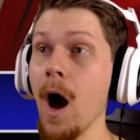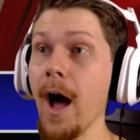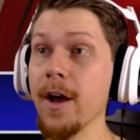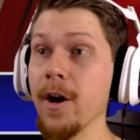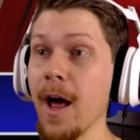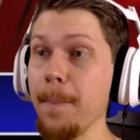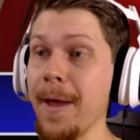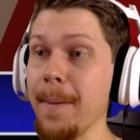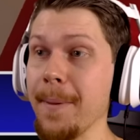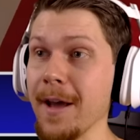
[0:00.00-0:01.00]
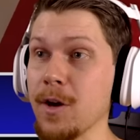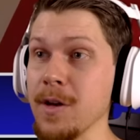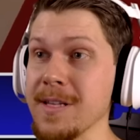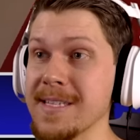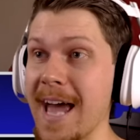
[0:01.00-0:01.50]
I got up here, but I
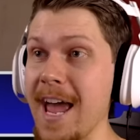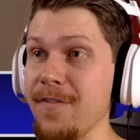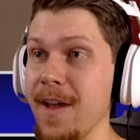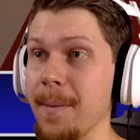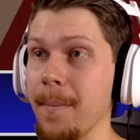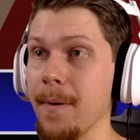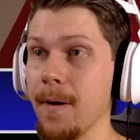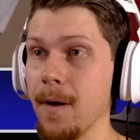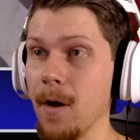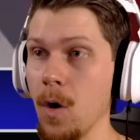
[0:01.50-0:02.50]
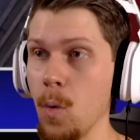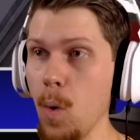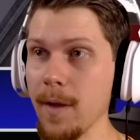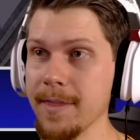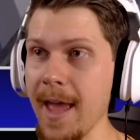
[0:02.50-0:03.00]
couldn't save him.
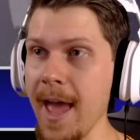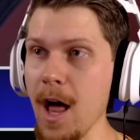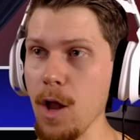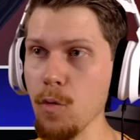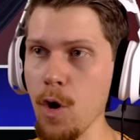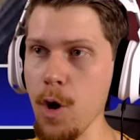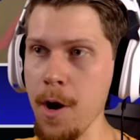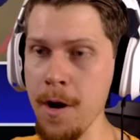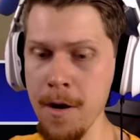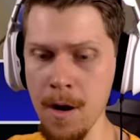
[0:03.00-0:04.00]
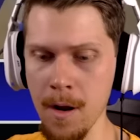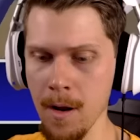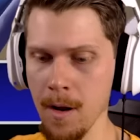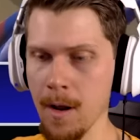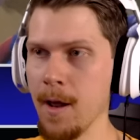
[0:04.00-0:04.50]
What the hell, Rune?
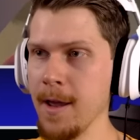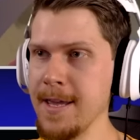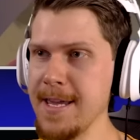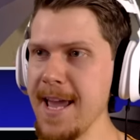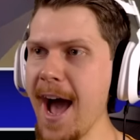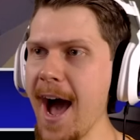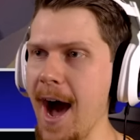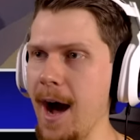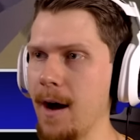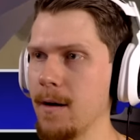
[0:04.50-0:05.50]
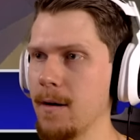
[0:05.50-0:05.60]
Yeah!